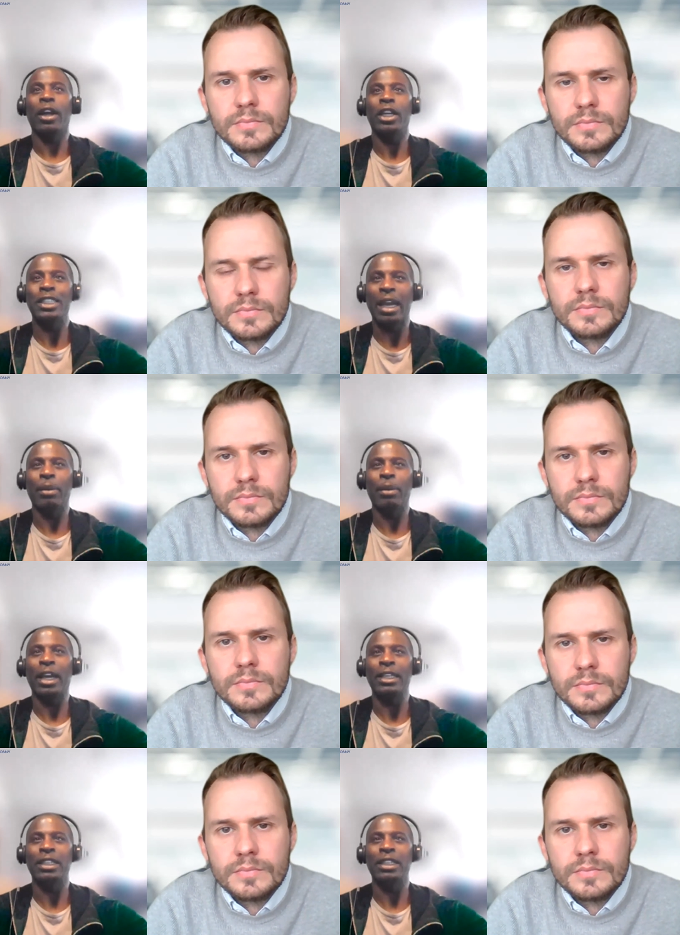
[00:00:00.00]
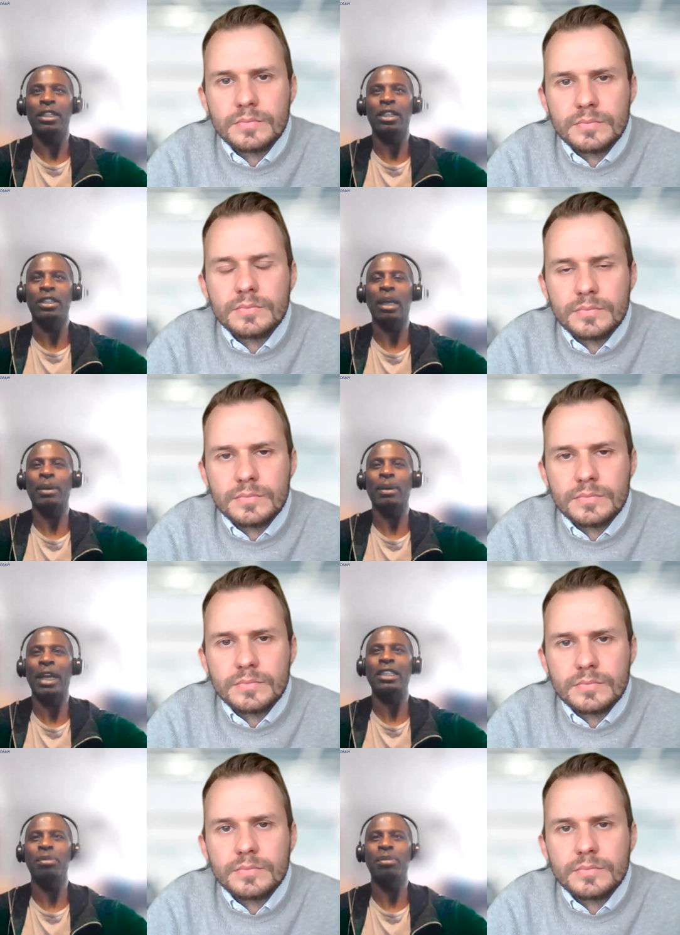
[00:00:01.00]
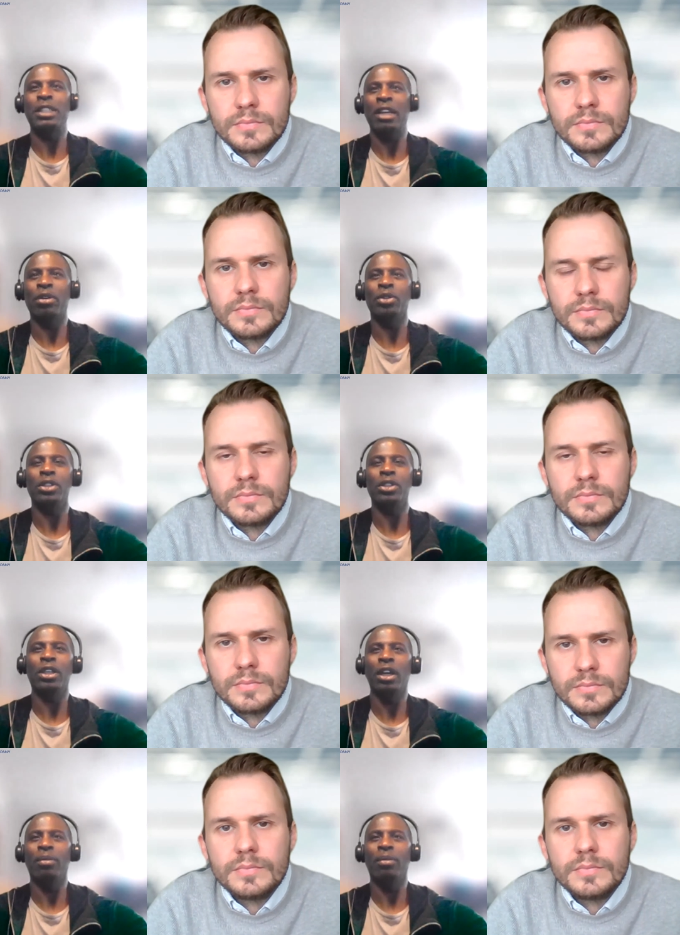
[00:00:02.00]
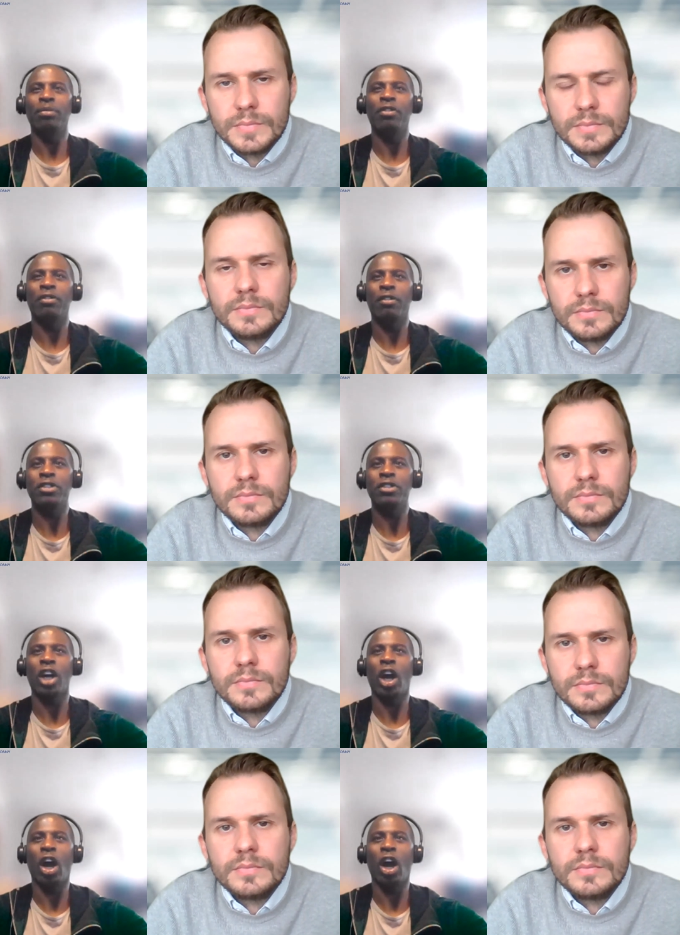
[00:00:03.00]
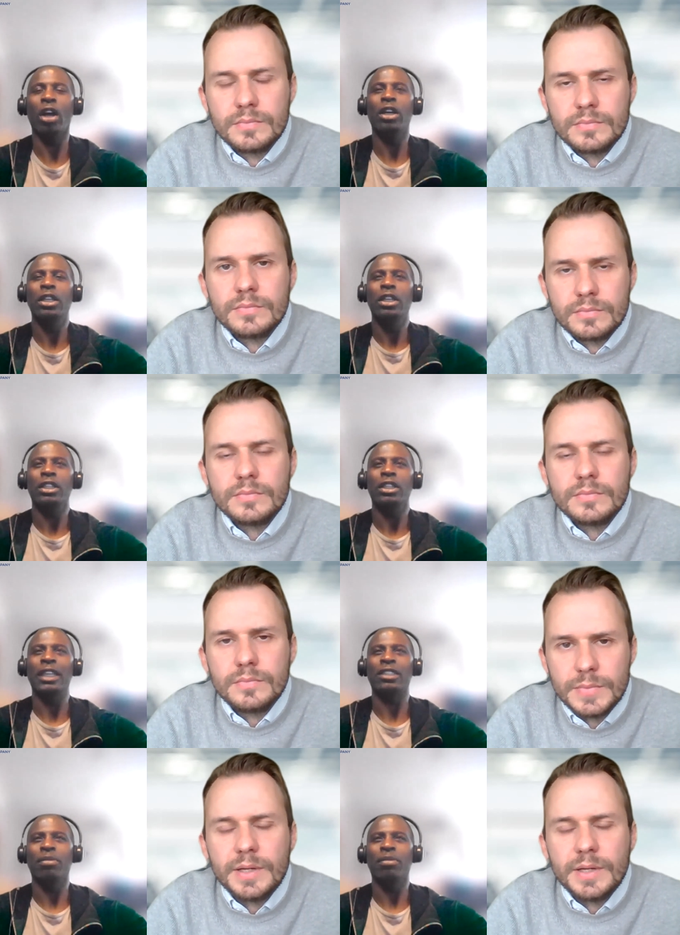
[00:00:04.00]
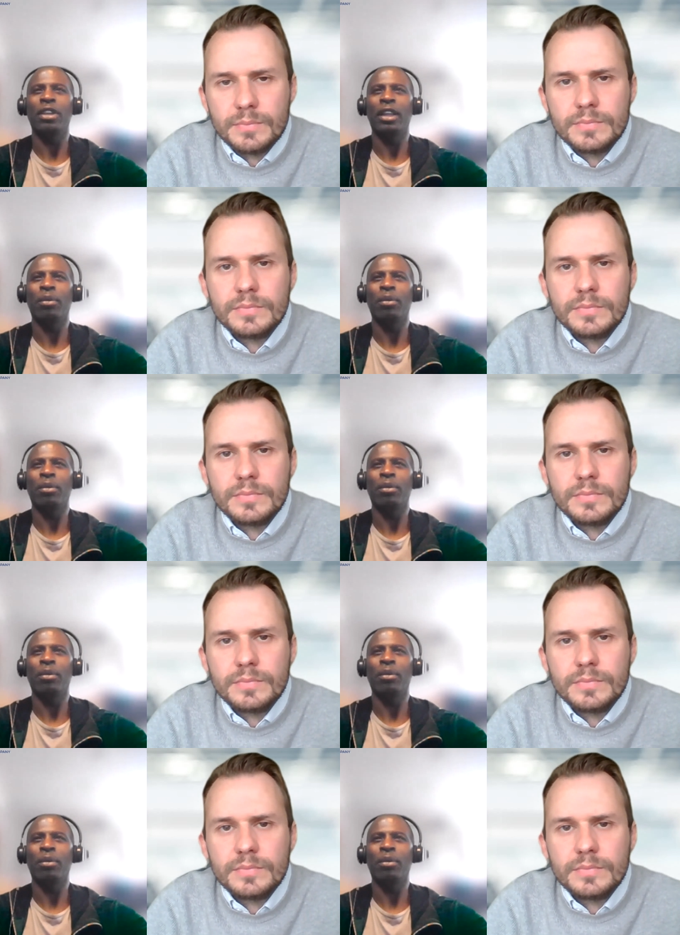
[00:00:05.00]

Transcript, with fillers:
Speaker 1: contaminated contaminated materials, um, tar, because that's something yeah.